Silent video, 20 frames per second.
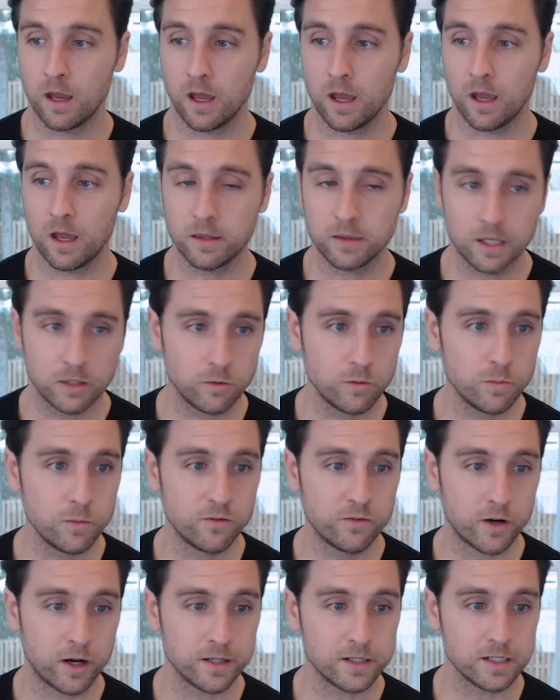And then we
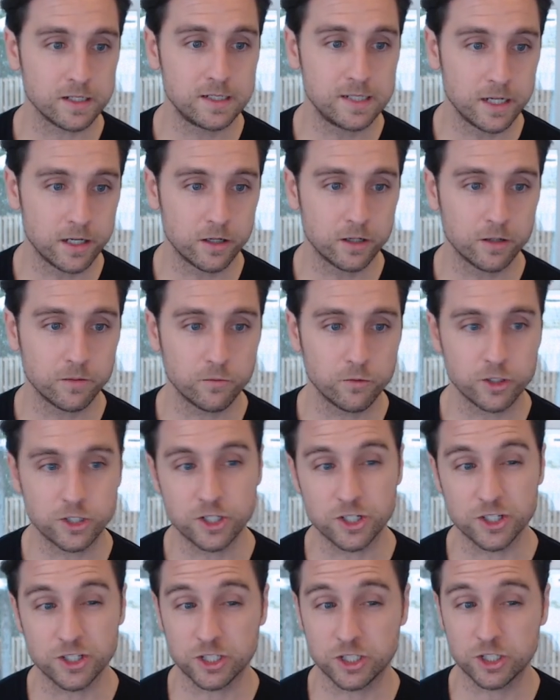move on to dinner,
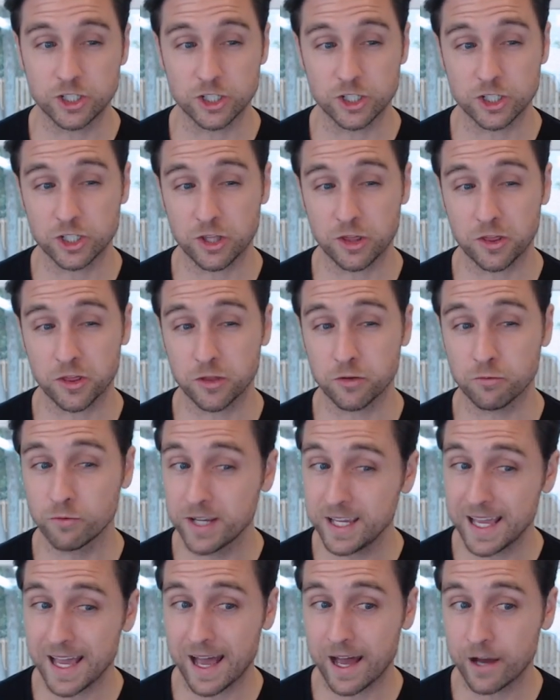which is just
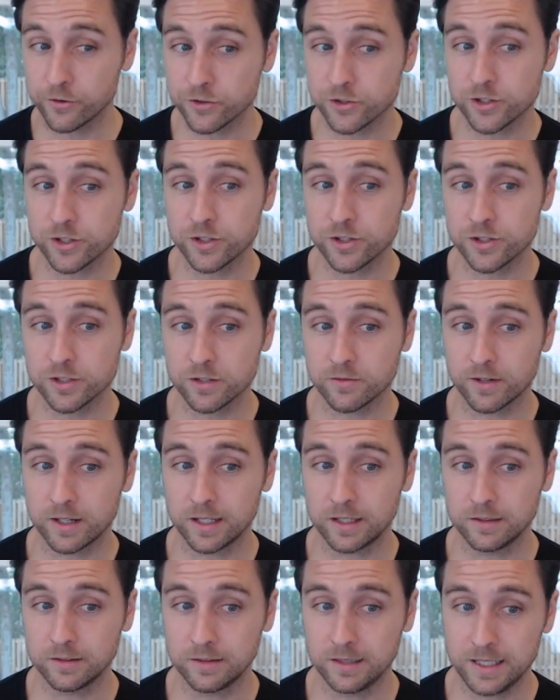three ounces of
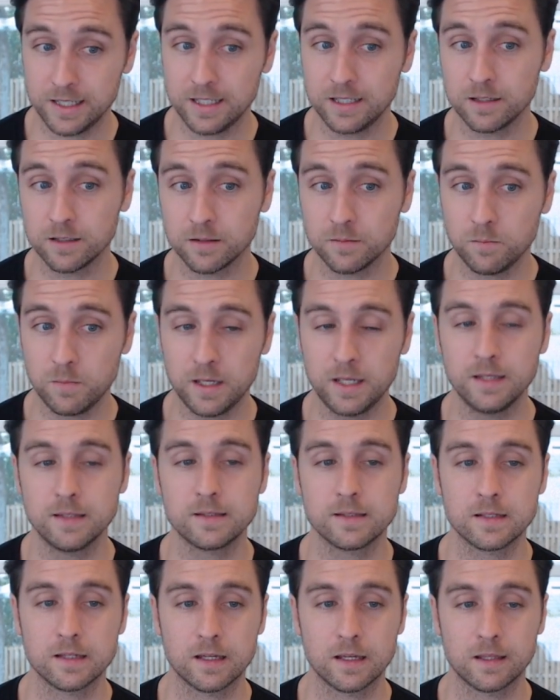any lean
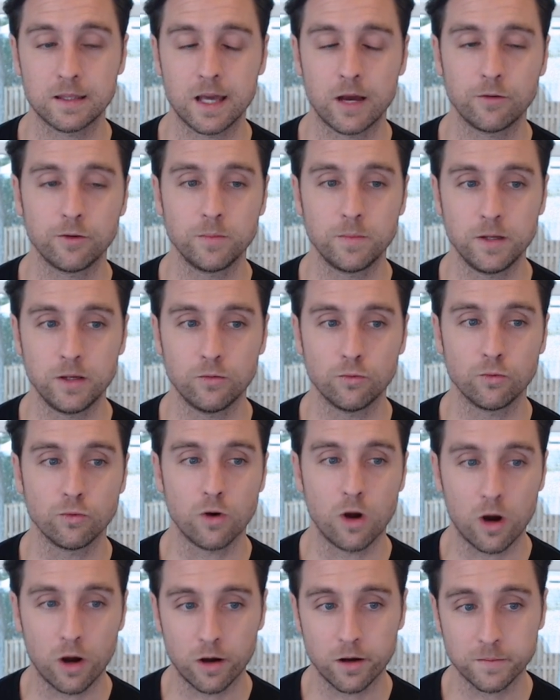meat, and that would be
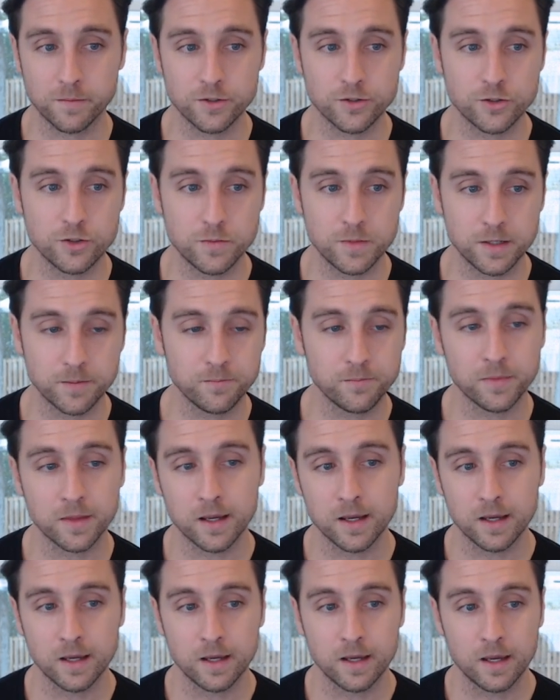raw, I'm assuming.
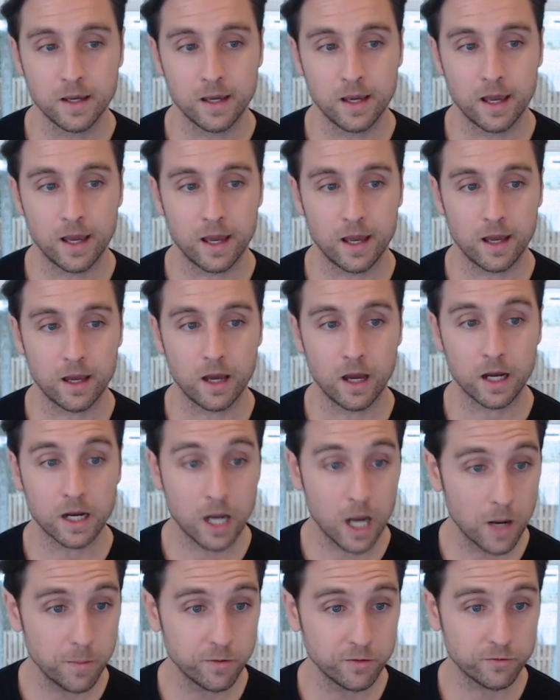Uh, a
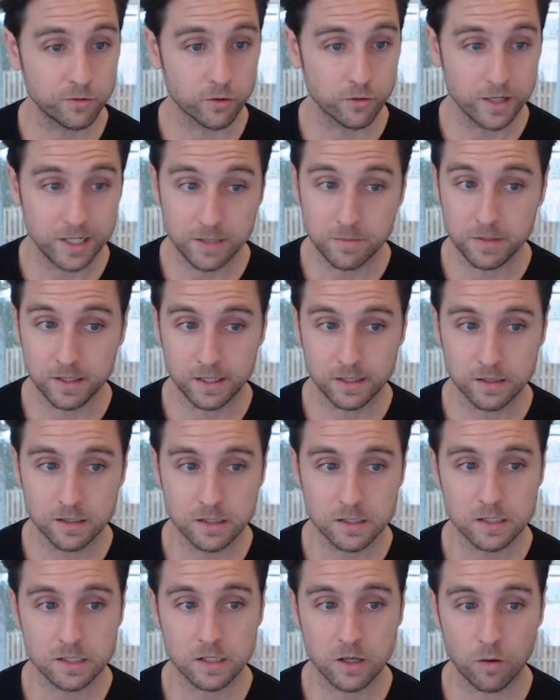cup of green
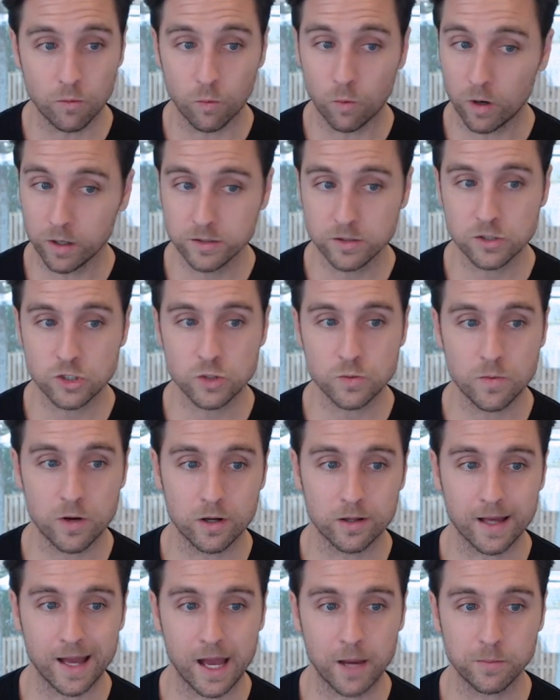beans, one
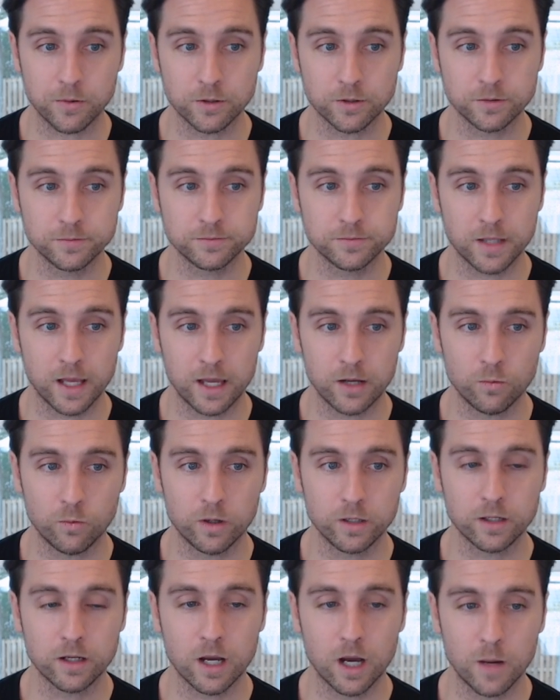small apple, and
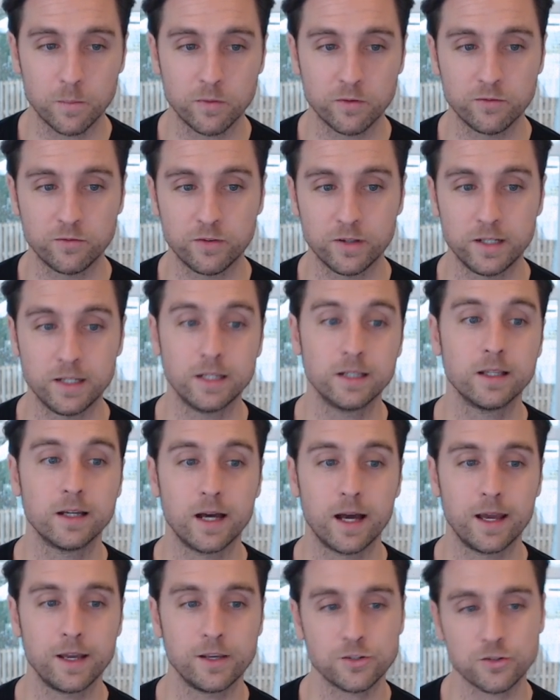one cup of
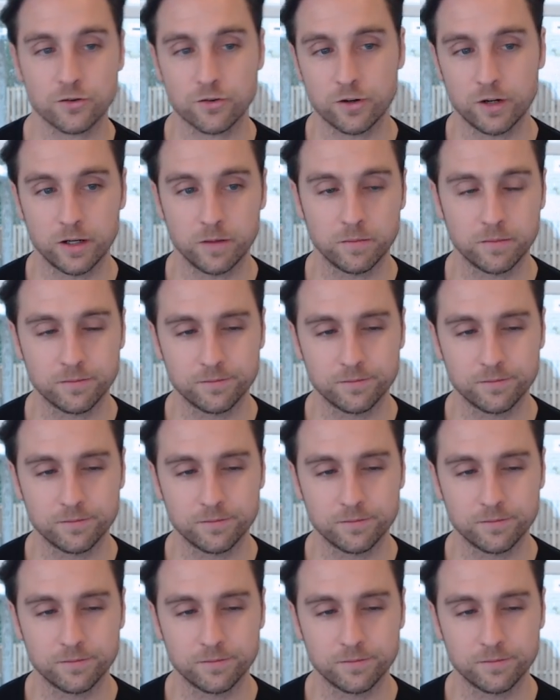vanilla ice cream.